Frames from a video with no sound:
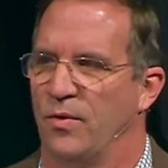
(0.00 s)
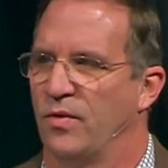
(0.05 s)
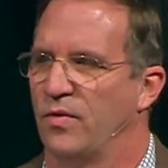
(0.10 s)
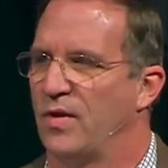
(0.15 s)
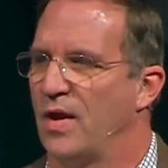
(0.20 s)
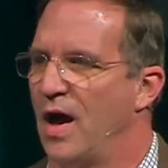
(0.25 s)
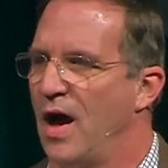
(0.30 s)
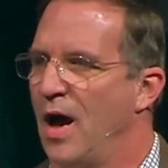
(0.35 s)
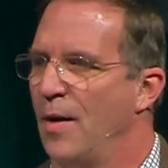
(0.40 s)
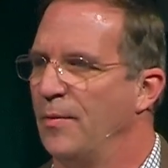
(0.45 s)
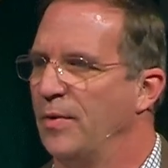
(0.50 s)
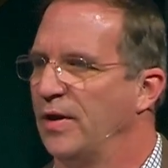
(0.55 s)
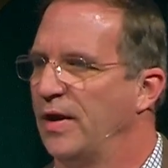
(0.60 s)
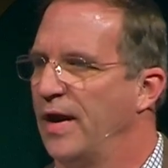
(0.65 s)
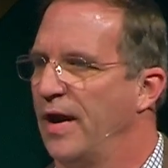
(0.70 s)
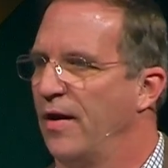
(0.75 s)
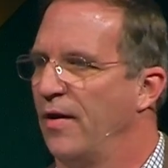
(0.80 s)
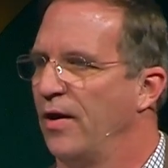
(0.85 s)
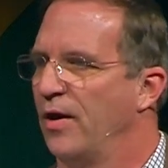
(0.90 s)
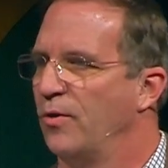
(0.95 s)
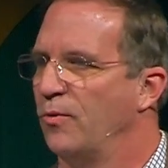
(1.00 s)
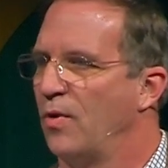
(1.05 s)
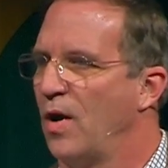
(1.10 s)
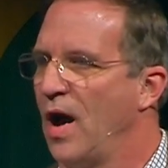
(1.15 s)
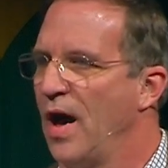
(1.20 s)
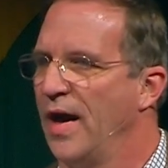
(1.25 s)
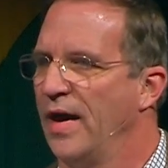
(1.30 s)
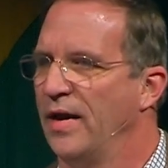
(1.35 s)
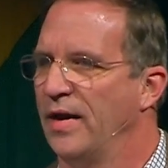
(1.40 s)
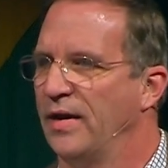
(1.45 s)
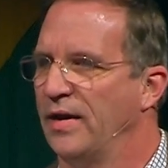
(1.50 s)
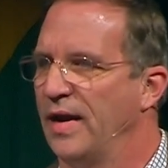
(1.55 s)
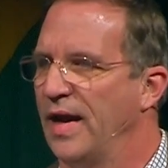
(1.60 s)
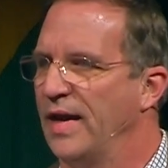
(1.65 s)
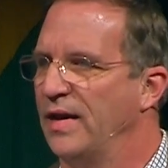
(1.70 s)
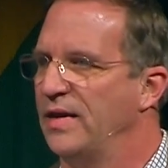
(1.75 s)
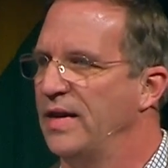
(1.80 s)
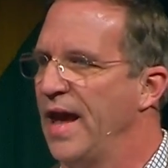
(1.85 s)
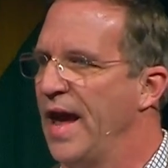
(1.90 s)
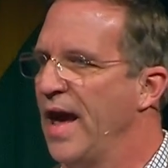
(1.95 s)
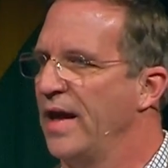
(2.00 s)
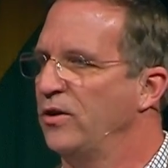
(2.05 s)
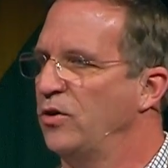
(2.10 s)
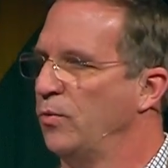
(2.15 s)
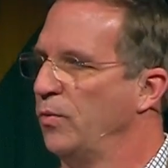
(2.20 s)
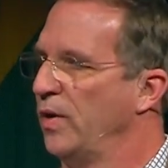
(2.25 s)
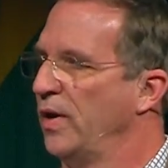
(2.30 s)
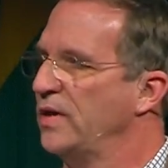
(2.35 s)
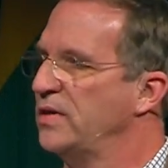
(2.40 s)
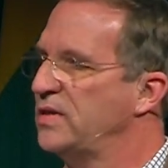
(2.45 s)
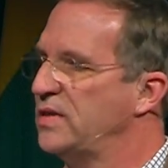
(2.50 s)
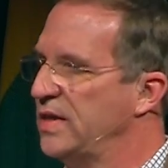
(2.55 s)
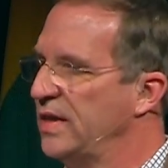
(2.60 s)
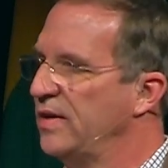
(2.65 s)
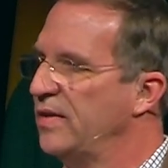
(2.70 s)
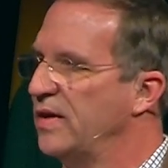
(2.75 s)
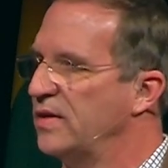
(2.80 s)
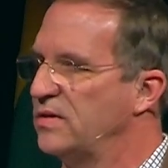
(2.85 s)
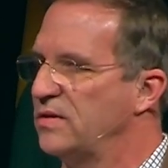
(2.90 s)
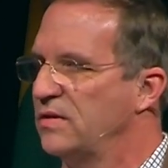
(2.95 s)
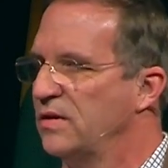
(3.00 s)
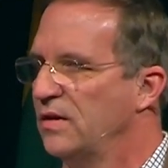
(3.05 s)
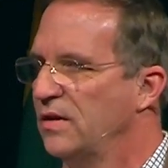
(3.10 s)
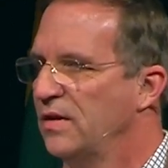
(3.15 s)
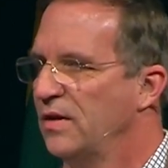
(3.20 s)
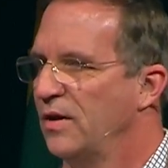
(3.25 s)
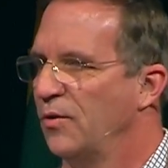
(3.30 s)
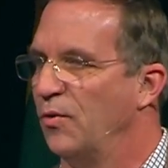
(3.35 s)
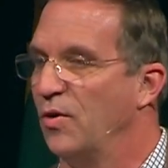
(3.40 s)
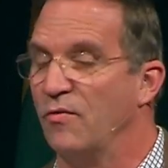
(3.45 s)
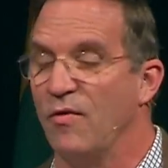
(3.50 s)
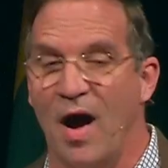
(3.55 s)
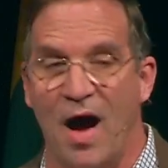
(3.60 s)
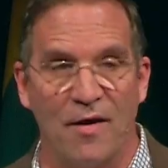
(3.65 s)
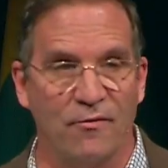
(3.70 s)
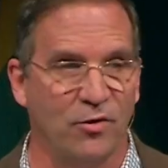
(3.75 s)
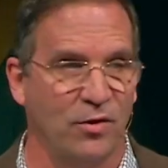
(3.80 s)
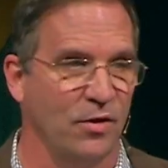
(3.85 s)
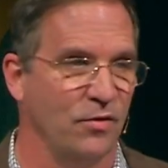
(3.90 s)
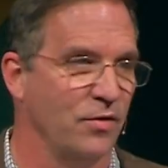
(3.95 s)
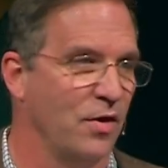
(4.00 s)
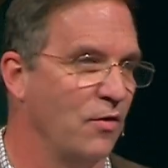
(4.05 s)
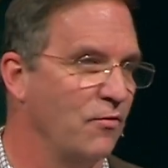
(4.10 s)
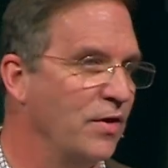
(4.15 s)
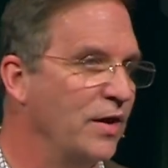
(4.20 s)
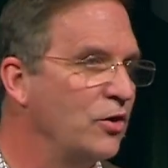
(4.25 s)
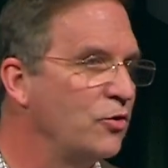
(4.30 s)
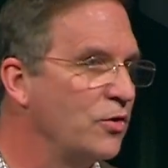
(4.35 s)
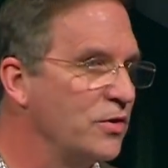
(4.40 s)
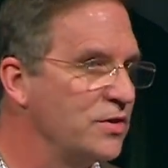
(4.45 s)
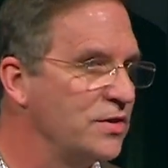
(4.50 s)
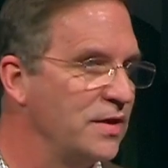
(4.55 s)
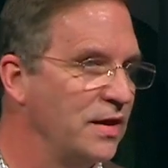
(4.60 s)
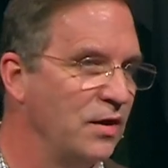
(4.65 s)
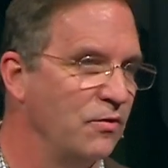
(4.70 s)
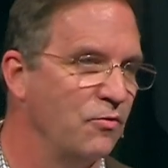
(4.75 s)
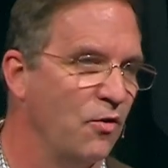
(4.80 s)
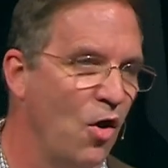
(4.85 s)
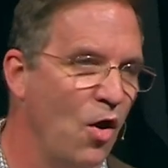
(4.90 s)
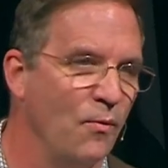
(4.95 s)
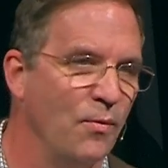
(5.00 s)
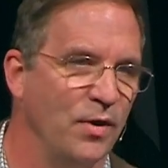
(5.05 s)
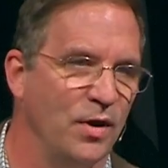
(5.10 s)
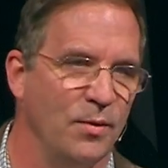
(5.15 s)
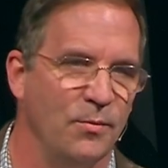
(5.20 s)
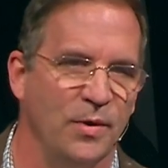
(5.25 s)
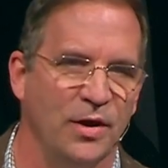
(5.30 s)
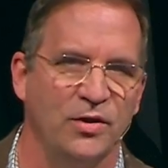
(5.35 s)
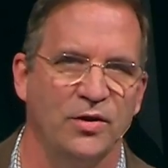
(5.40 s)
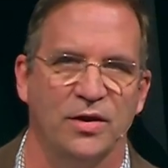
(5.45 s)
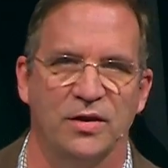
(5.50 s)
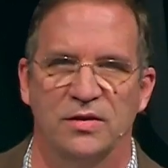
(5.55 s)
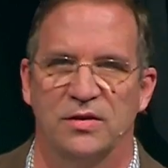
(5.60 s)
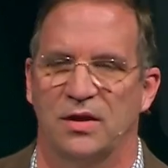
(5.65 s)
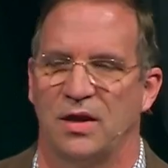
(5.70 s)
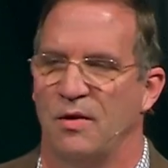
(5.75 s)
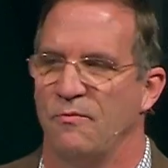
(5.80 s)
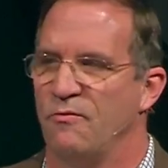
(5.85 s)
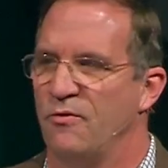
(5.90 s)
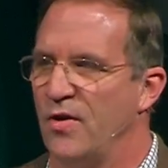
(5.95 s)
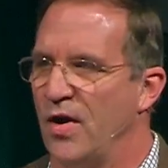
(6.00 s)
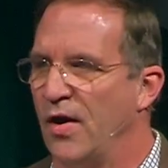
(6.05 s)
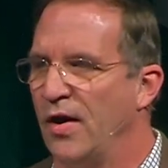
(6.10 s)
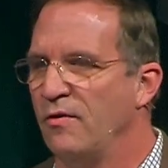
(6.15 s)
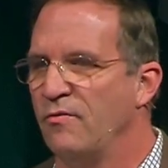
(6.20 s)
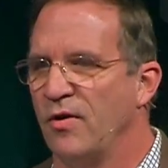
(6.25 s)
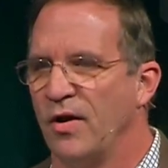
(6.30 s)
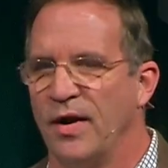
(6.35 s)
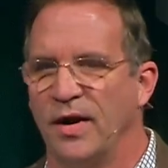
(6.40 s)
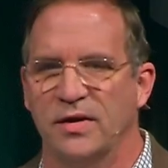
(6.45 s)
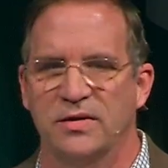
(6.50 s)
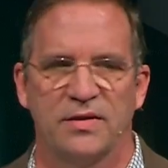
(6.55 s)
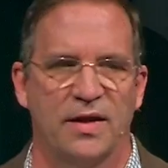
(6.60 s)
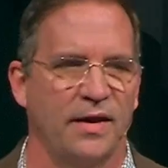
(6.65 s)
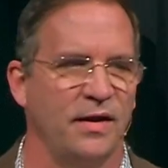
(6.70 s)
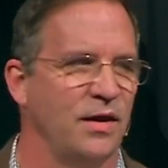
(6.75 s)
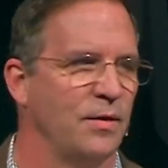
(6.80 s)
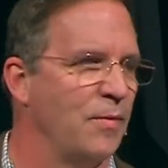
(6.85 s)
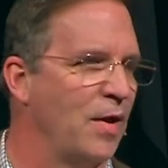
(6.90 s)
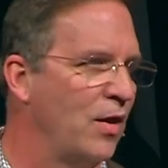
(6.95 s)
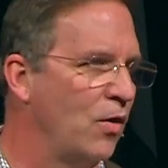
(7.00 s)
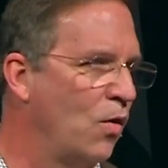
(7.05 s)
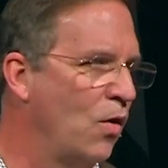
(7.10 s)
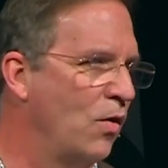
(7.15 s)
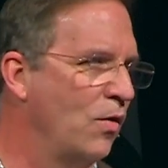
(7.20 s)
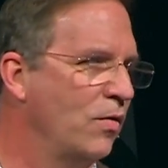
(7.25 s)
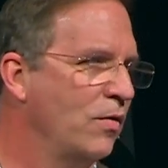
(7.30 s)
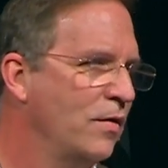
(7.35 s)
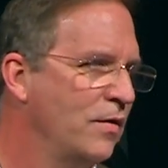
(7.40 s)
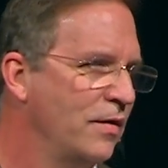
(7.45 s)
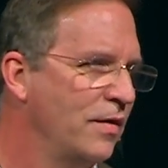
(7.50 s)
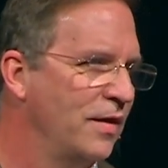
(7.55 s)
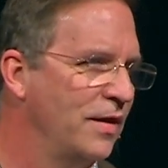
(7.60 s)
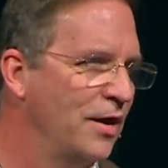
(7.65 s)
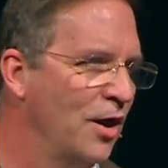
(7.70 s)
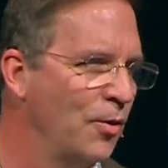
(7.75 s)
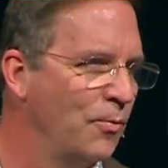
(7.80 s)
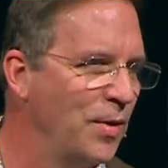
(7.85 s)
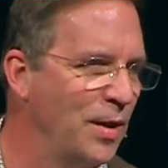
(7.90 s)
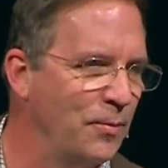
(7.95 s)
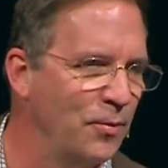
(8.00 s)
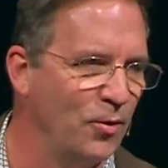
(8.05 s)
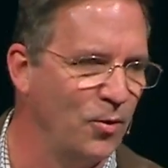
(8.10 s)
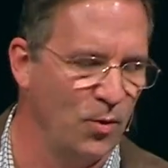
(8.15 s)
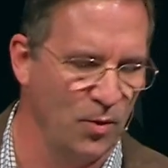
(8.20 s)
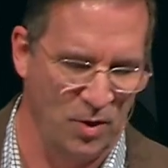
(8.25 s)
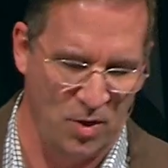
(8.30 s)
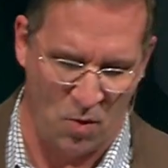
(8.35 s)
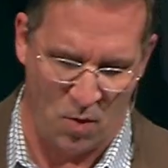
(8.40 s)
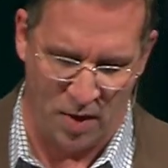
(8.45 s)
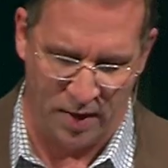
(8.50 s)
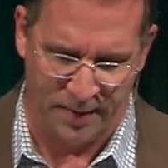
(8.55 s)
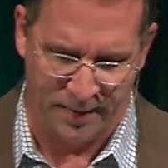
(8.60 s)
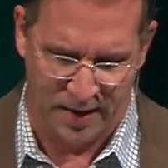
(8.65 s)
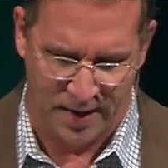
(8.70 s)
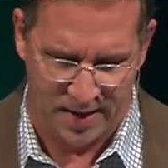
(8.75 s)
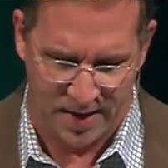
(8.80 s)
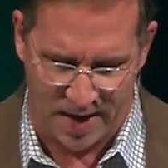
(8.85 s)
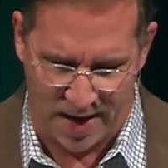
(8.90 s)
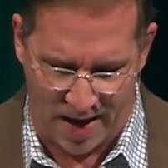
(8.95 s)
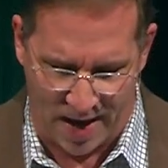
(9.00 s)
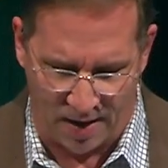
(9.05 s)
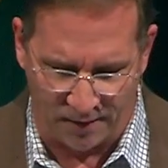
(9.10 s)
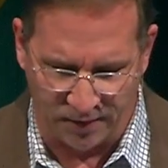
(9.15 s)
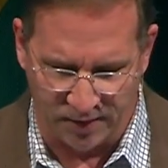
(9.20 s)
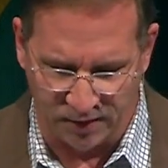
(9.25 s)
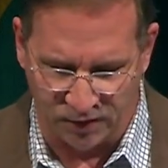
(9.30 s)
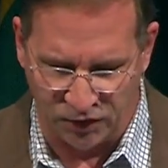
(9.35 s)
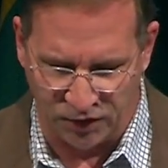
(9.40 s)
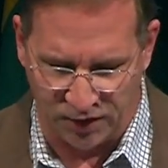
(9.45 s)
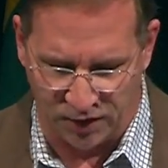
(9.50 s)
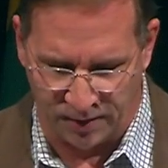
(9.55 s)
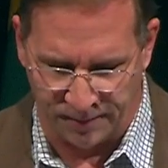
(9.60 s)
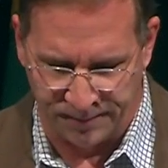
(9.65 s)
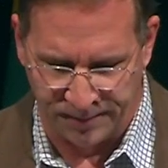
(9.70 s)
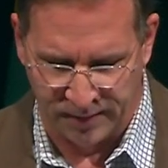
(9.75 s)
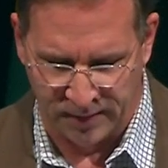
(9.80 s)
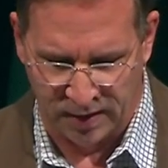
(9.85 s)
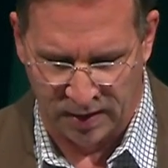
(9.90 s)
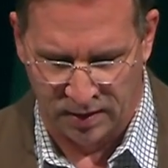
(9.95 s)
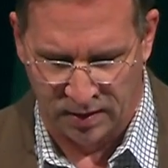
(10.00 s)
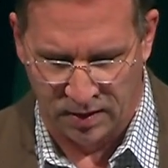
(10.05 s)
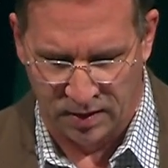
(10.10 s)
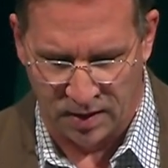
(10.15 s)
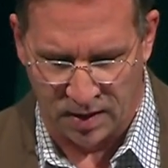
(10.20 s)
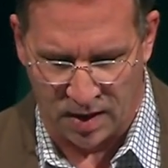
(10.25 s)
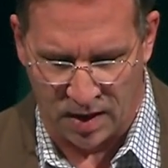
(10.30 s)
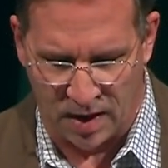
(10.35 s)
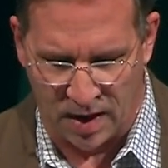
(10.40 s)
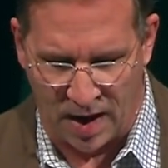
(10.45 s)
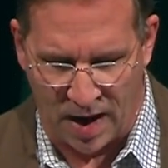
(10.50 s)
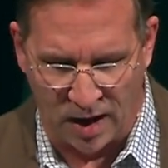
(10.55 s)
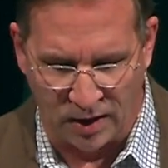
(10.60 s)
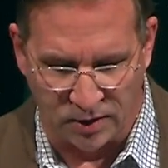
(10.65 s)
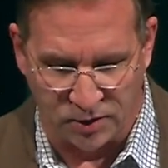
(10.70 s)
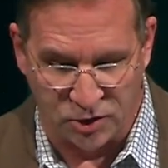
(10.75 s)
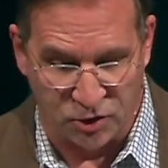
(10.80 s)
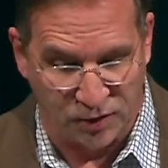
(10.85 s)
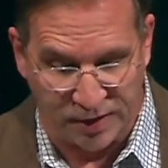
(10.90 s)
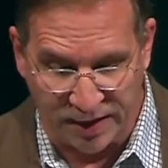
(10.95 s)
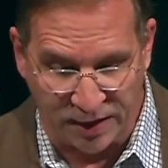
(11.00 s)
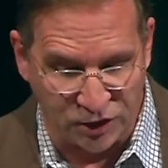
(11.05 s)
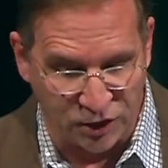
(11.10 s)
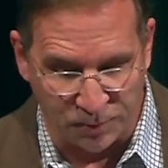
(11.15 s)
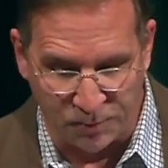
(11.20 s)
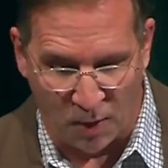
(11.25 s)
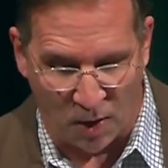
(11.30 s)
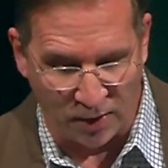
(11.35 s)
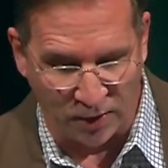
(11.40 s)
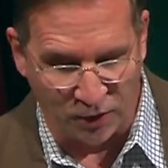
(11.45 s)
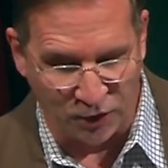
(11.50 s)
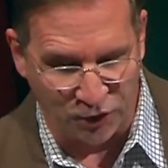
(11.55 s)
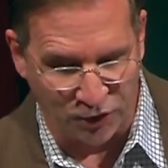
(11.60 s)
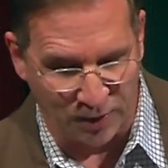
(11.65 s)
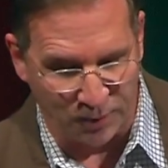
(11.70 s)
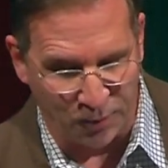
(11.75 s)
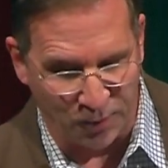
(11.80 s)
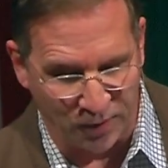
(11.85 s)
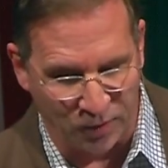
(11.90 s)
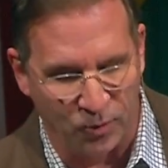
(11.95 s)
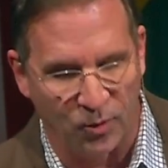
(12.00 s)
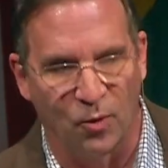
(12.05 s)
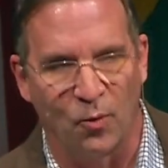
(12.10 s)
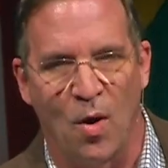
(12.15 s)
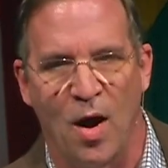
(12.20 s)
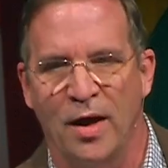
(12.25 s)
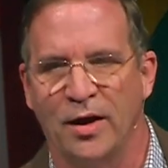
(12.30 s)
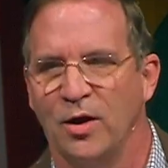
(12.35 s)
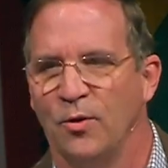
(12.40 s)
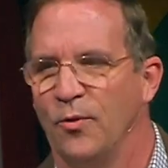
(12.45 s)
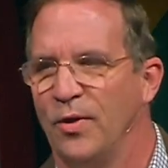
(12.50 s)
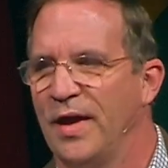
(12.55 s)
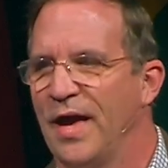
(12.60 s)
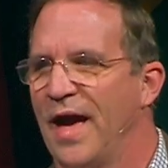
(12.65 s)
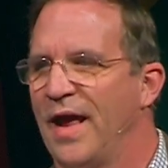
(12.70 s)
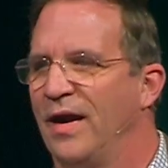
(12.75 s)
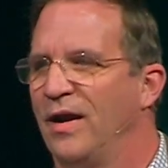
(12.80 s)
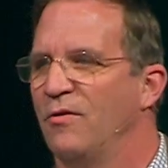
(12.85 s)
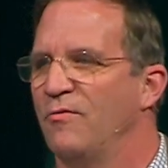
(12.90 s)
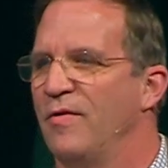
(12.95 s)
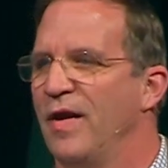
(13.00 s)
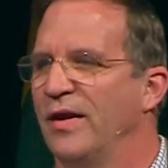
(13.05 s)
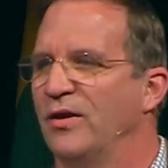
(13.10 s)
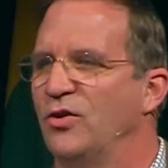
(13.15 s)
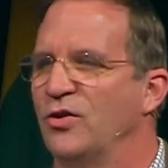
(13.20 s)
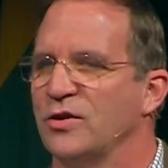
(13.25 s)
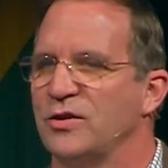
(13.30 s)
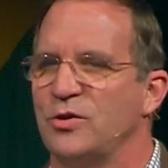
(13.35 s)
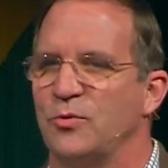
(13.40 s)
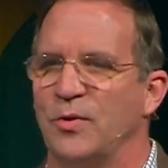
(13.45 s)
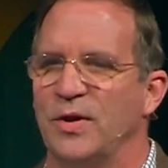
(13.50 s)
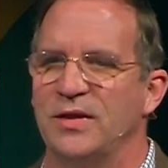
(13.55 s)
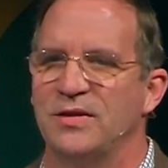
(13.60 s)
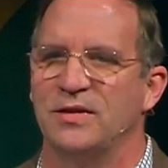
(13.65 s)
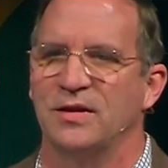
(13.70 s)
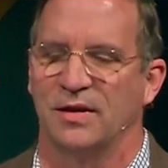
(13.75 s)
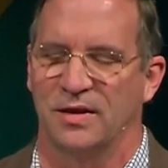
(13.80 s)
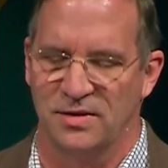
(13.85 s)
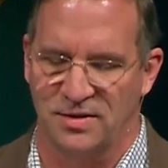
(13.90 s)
Tom and Kara and Ryan and Dan to really see this revival of interest and involvement in missions. And I'm very, very excited about all the young people who are going out this year. Our strategic partnership with Rwanda, we had an event just recently